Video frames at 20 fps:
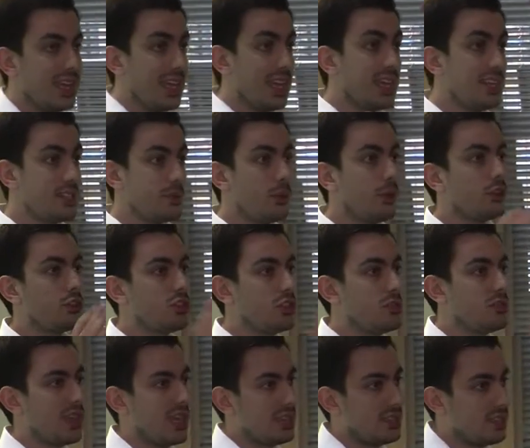Here's a book, do
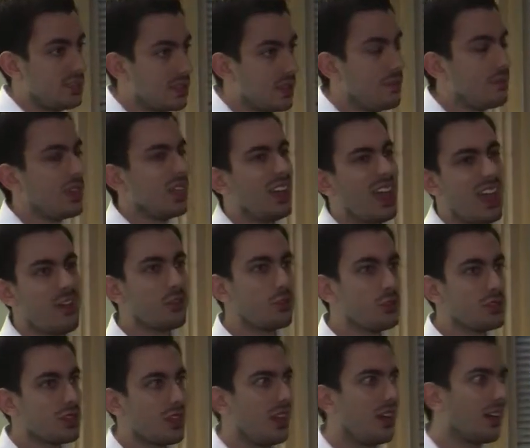this.
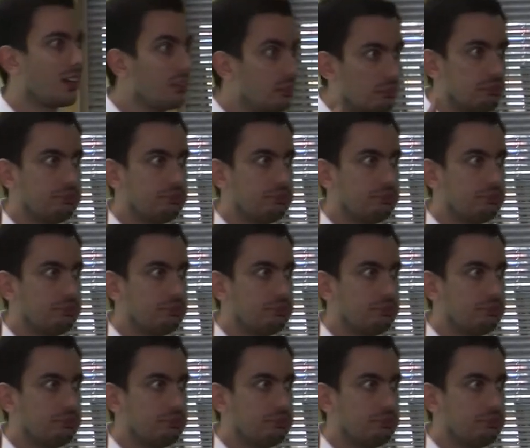Everyone was like, I